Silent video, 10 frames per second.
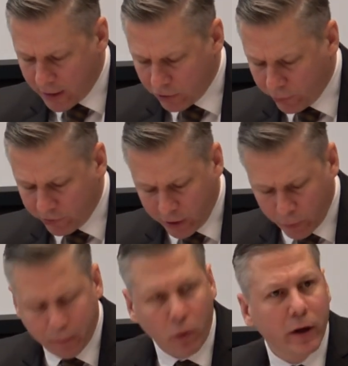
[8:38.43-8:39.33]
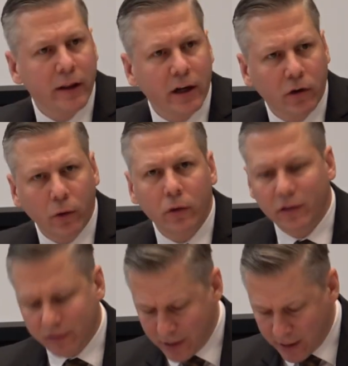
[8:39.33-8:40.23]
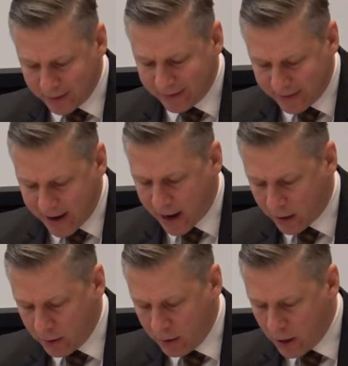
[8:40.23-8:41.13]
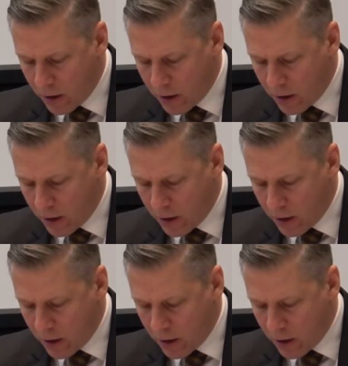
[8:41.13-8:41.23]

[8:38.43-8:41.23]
has recently reported that girls as young as 10